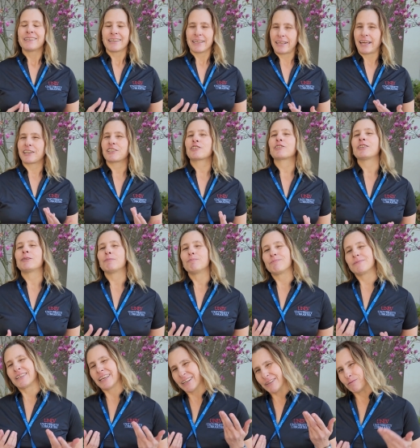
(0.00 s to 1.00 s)
can actually
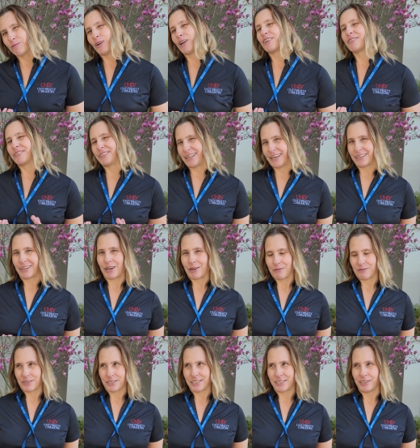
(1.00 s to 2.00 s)
get involved in that
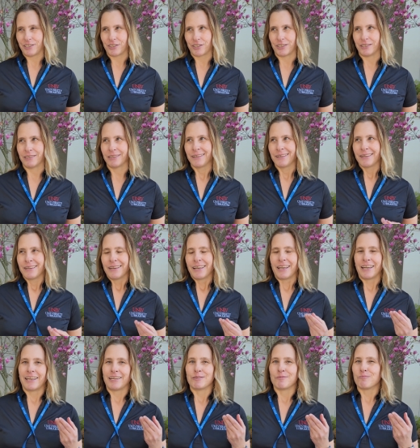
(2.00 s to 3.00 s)
conversation
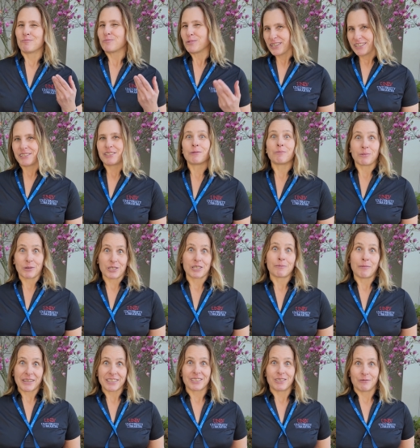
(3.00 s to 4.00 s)
and bring some
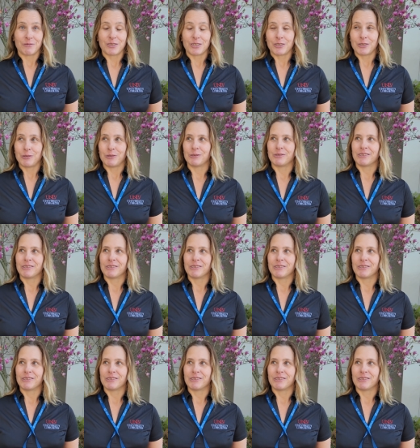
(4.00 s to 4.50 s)
perspective to